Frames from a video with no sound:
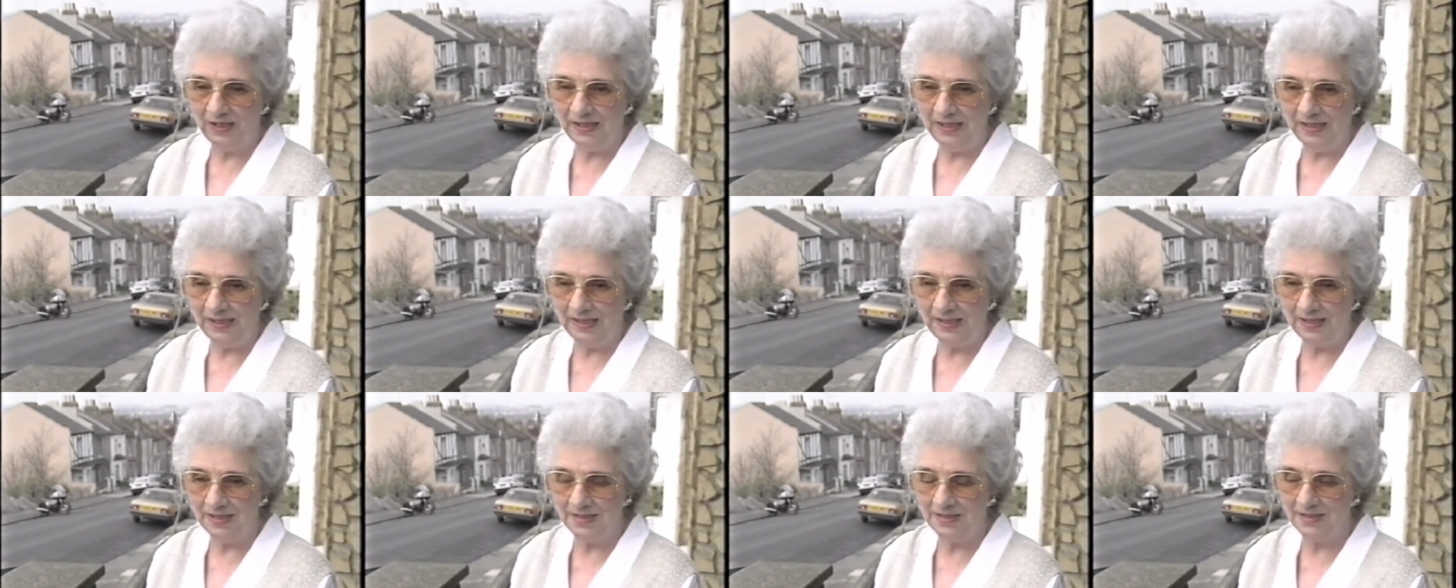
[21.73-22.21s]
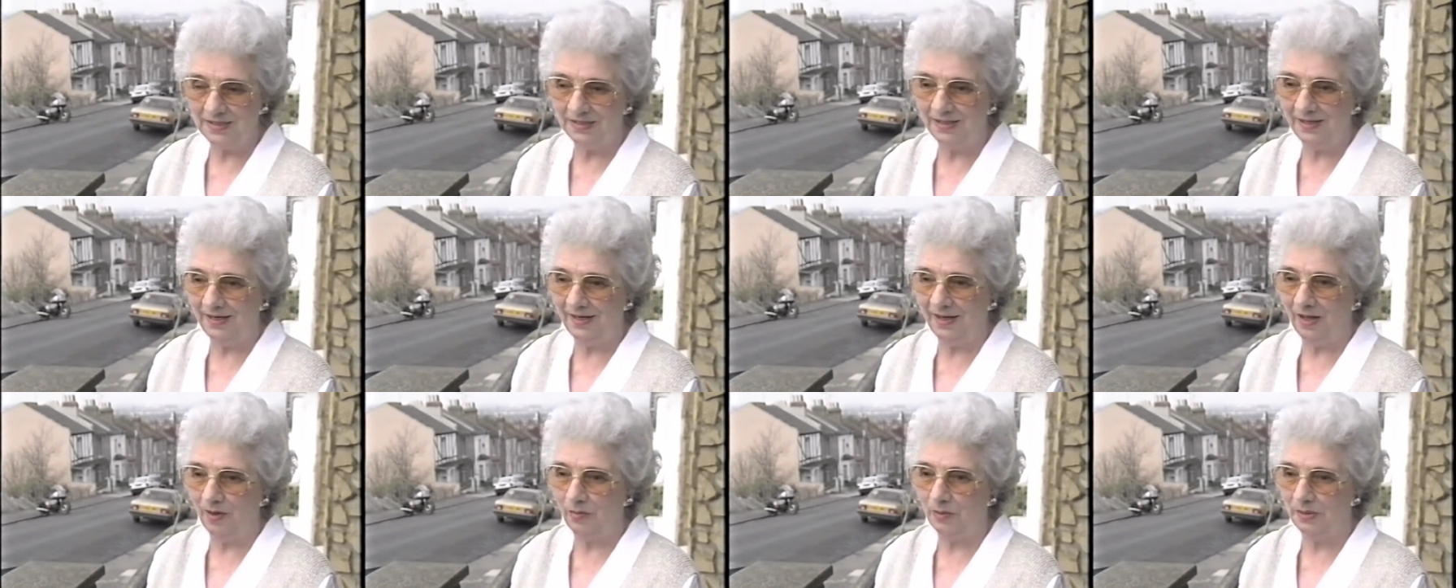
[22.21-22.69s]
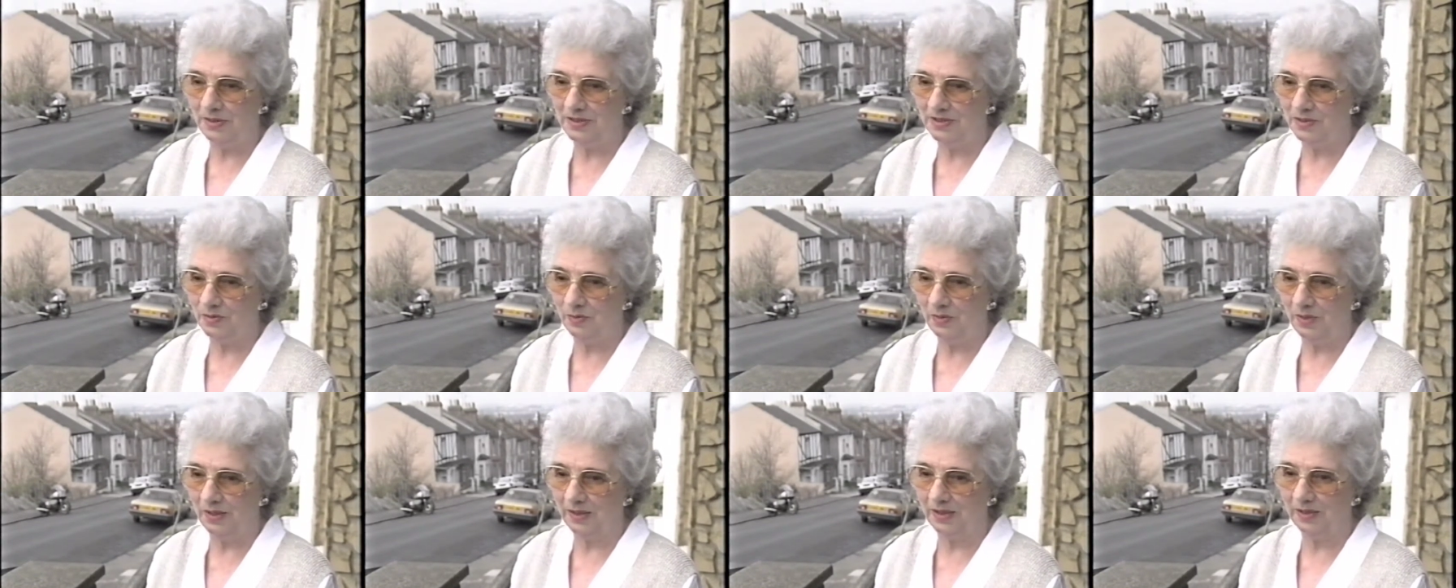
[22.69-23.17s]
years and then I went
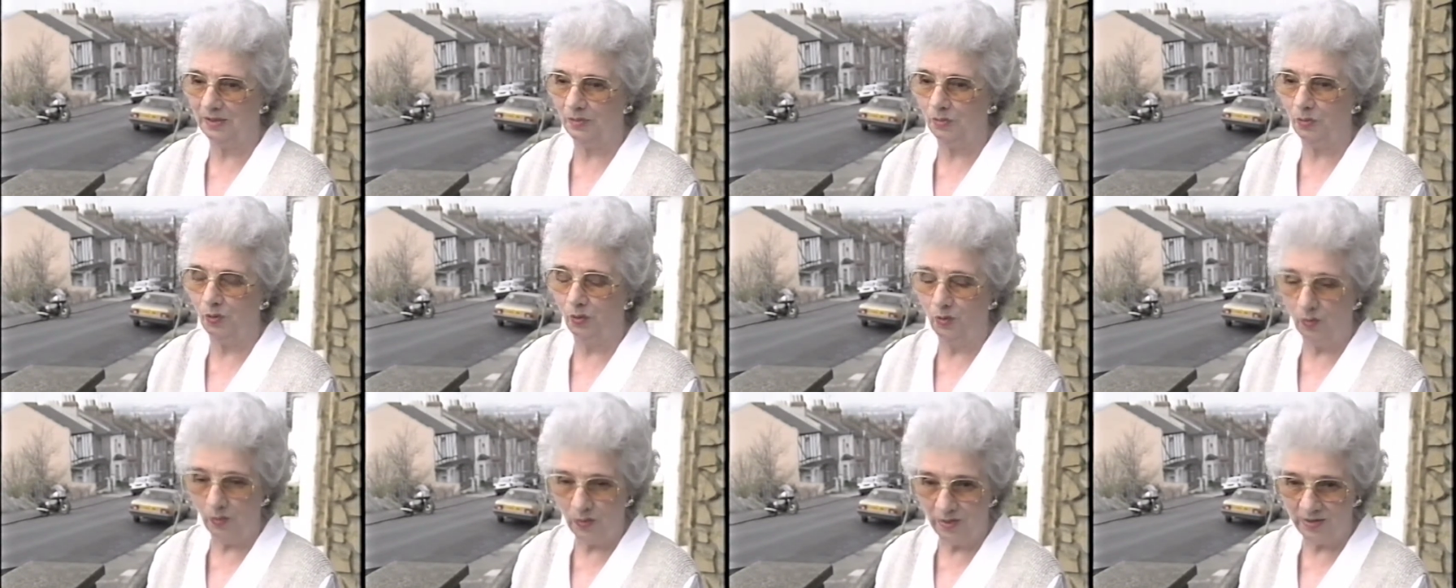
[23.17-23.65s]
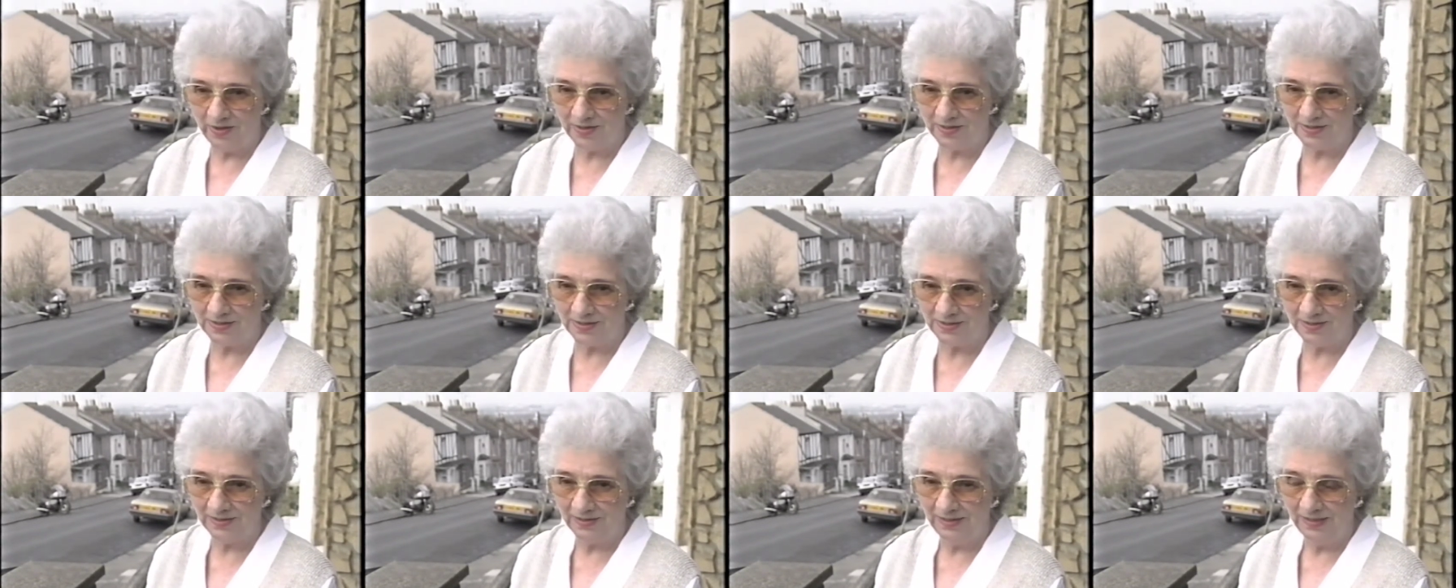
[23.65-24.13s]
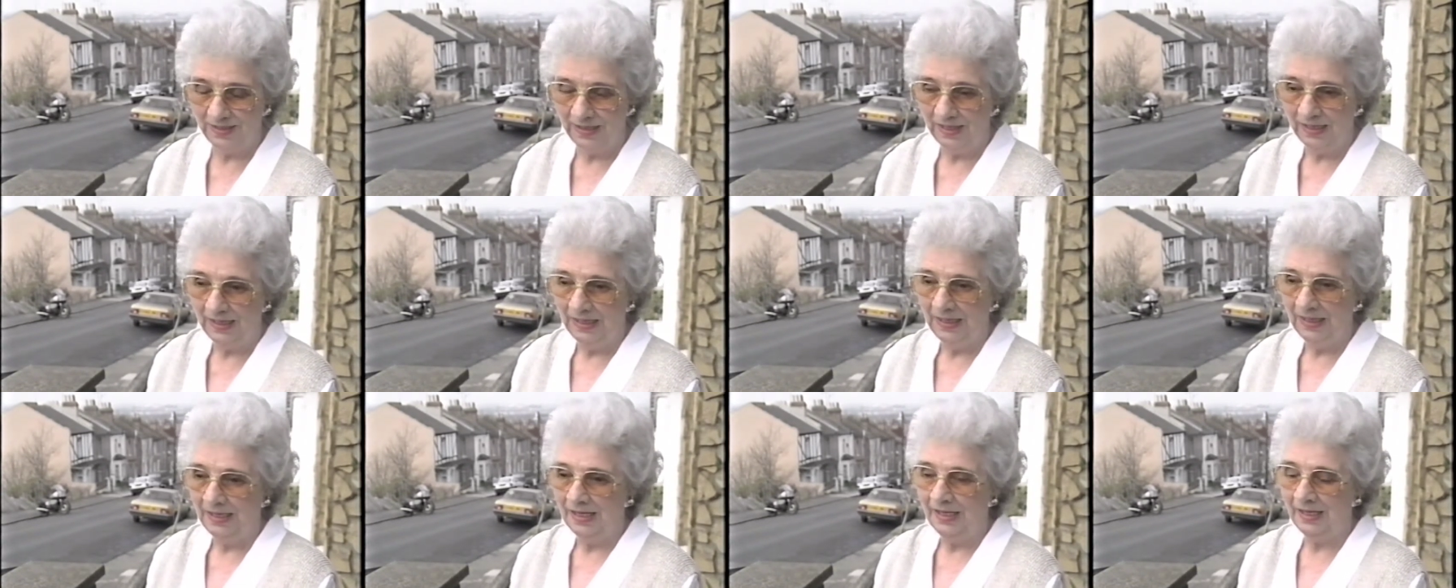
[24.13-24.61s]
to work in Woolworths.
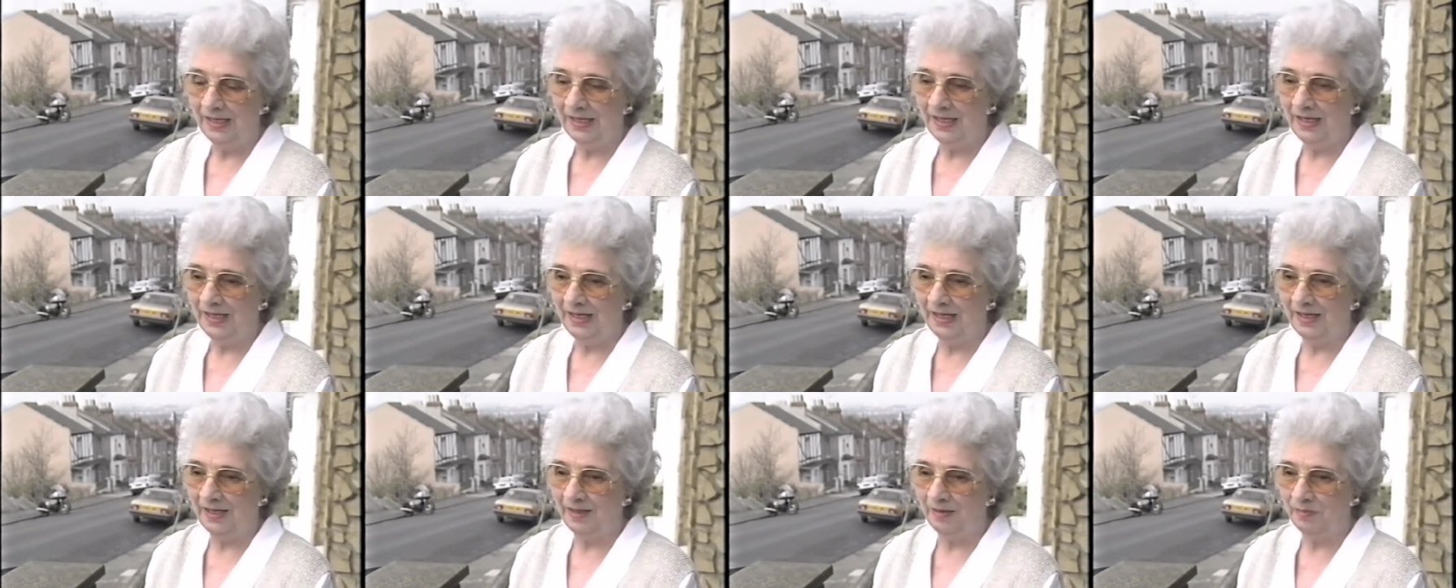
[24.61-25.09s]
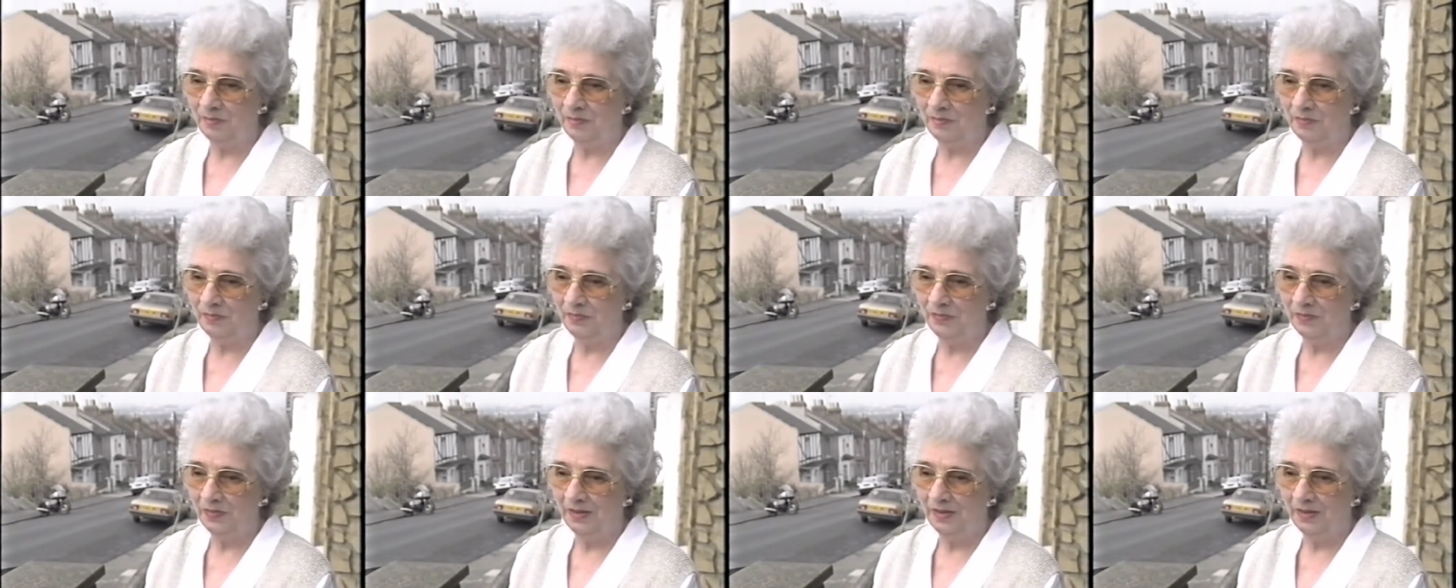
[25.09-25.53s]
Um,